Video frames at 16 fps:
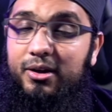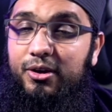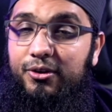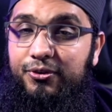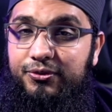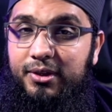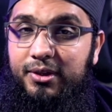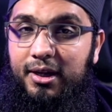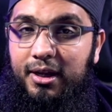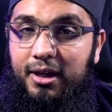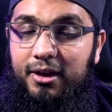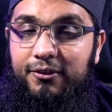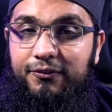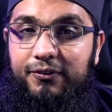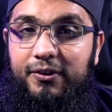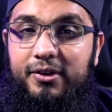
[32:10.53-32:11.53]
arafta
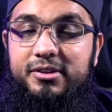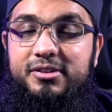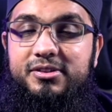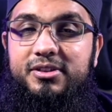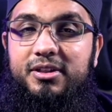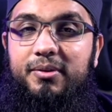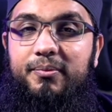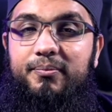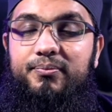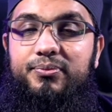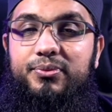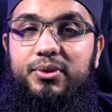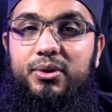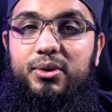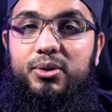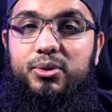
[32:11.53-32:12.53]
falzam."
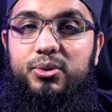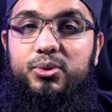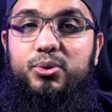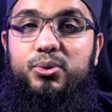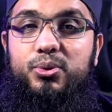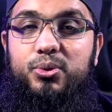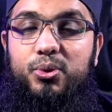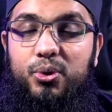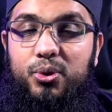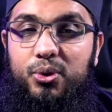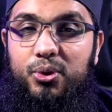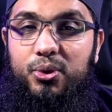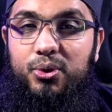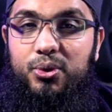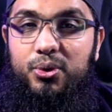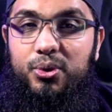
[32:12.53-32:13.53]
You
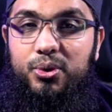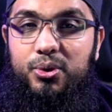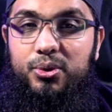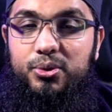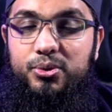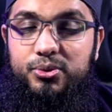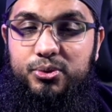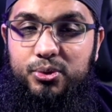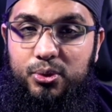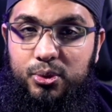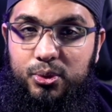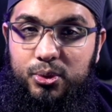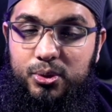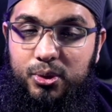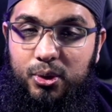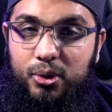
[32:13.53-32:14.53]
know so
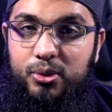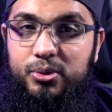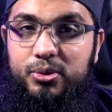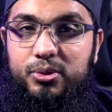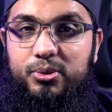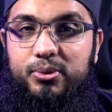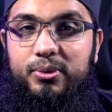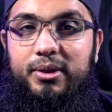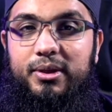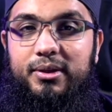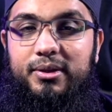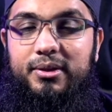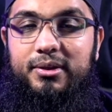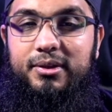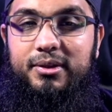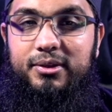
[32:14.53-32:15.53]
hold on to it.
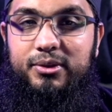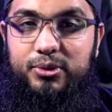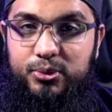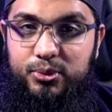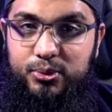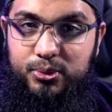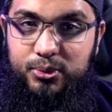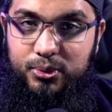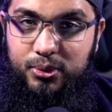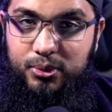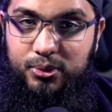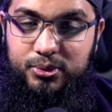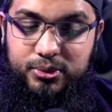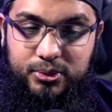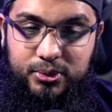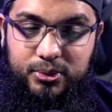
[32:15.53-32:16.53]
You
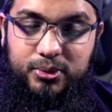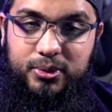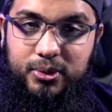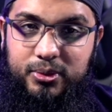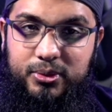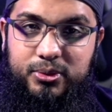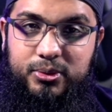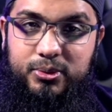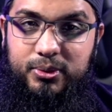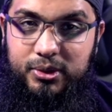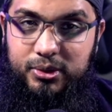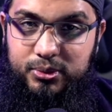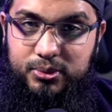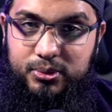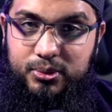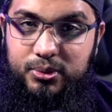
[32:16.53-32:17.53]
know, so hold on to it.
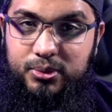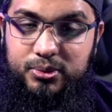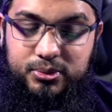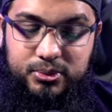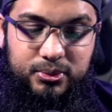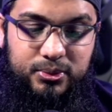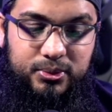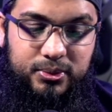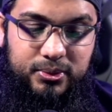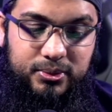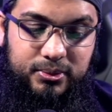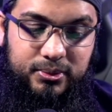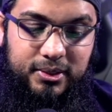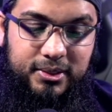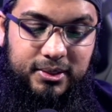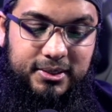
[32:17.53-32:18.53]
You know, so hold
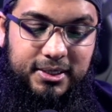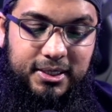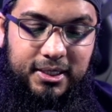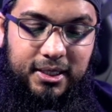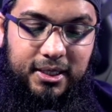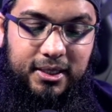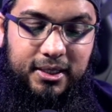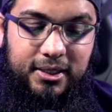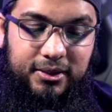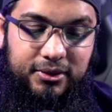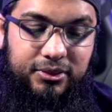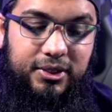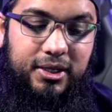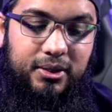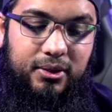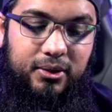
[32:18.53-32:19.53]
on to it. Uh,
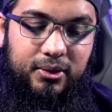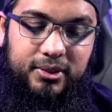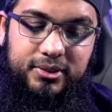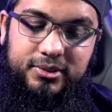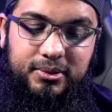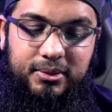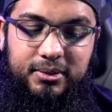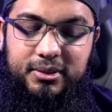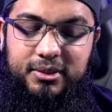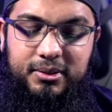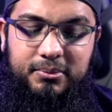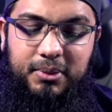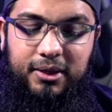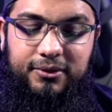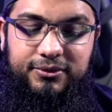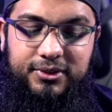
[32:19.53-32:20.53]
three, or oh, he,
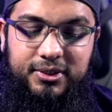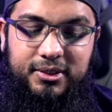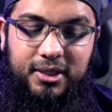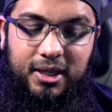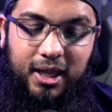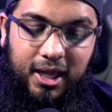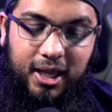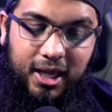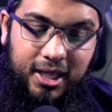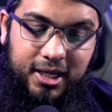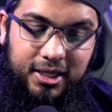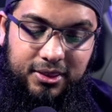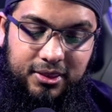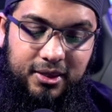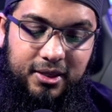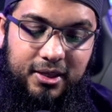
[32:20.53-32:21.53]
he, might have said, Ya
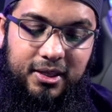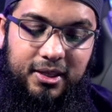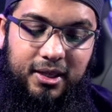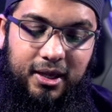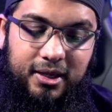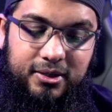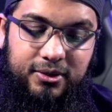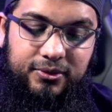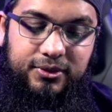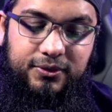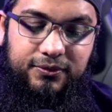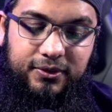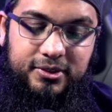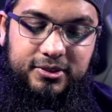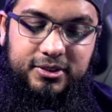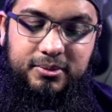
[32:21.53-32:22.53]
Harith, Arafta
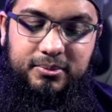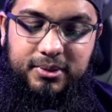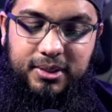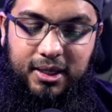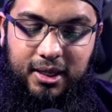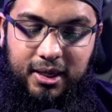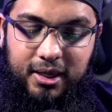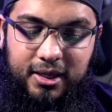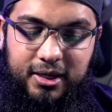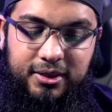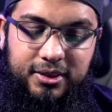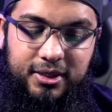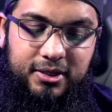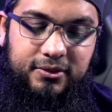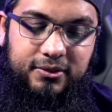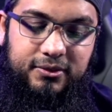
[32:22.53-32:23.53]
Falzam, Ya
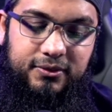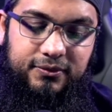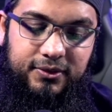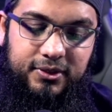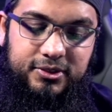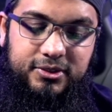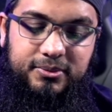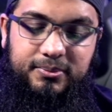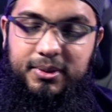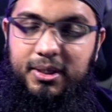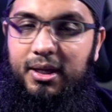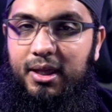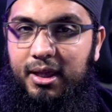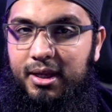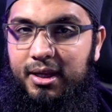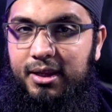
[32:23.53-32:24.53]
Harith, Arafta Falzam,
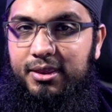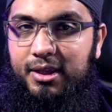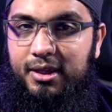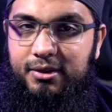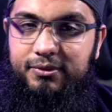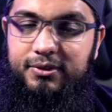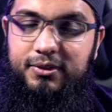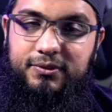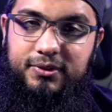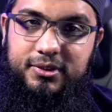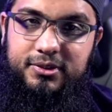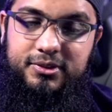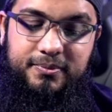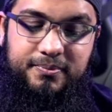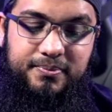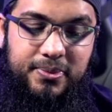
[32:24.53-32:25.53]
Ya Harith, araf
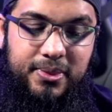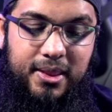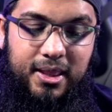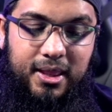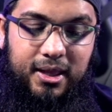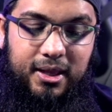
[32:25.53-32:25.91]
Falzam.